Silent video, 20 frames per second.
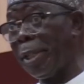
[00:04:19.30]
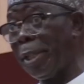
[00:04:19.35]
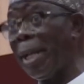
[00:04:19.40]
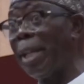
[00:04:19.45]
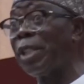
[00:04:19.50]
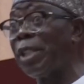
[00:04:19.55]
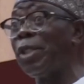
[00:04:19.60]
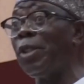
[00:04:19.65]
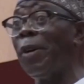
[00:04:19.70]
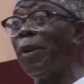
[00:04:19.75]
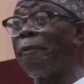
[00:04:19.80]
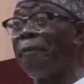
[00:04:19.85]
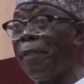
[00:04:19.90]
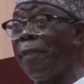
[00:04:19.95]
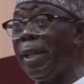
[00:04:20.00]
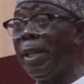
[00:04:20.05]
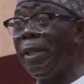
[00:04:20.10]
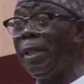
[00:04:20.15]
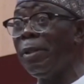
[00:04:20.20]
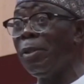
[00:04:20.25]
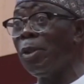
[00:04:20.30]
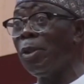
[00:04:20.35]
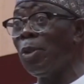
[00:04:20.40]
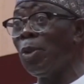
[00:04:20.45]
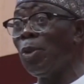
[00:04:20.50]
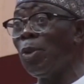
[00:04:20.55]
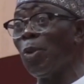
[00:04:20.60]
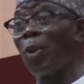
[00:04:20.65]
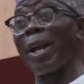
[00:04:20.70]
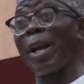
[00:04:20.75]
there is nothing
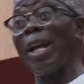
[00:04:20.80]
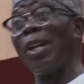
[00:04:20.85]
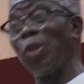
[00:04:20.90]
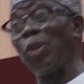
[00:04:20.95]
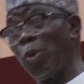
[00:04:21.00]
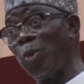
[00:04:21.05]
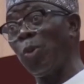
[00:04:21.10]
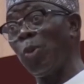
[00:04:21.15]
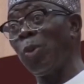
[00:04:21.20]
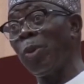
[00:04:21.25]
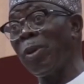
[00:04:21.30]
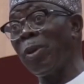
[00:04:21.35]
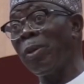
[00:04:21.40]
you can do,